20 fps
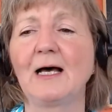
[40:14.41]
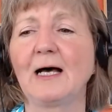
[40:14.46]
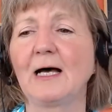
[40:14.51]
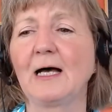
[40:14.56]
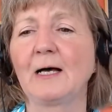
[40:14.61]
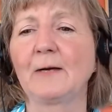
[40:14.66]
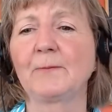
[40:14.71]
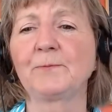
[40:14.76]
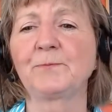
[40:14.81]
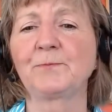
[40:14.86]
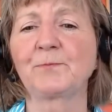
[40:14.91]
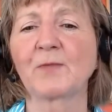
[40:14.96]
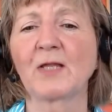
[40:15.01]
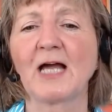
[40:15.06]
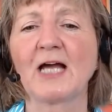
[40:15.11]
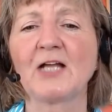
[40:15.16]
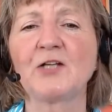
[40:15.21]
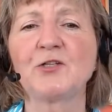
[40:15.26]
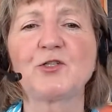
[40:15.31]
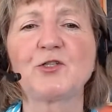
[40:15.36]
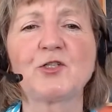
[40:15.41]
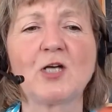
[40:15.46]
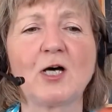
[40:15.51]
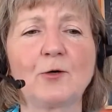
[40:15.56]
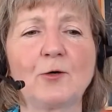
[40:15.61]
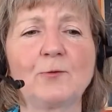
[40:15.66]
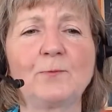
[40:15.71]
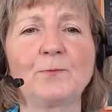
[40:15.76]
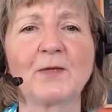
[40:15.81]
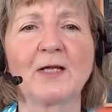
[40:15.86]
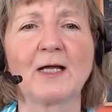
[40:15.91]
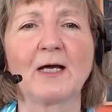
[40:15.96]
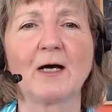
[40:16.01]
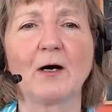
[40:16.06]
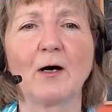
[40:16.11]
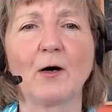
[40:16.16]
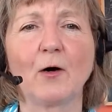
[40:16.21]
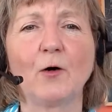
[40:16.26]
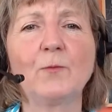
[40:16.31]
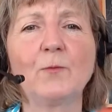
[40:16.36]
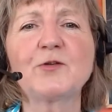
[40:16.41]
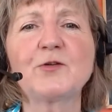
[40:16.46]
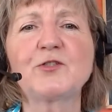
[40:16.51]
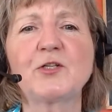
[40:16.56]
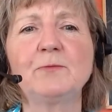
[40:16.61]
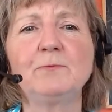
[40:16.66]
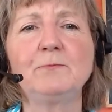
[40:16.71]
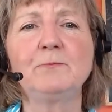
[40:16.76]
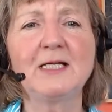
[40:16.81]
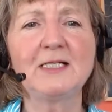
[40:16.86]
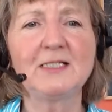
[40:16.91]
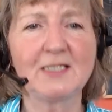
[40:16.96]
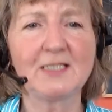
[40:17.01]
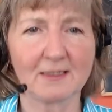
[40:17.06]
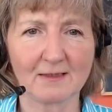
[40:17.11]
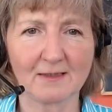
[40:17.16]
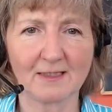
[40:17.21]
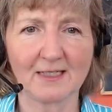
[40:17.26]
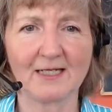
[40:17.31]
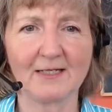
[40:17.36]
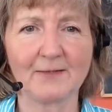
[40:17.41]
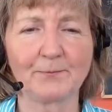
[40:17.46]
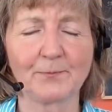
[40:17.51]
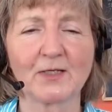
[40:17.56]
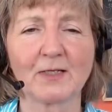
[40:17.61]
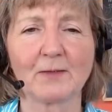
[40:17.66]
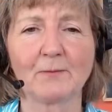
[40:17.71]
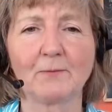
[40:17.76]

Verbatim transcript: Um, and so almost immediately,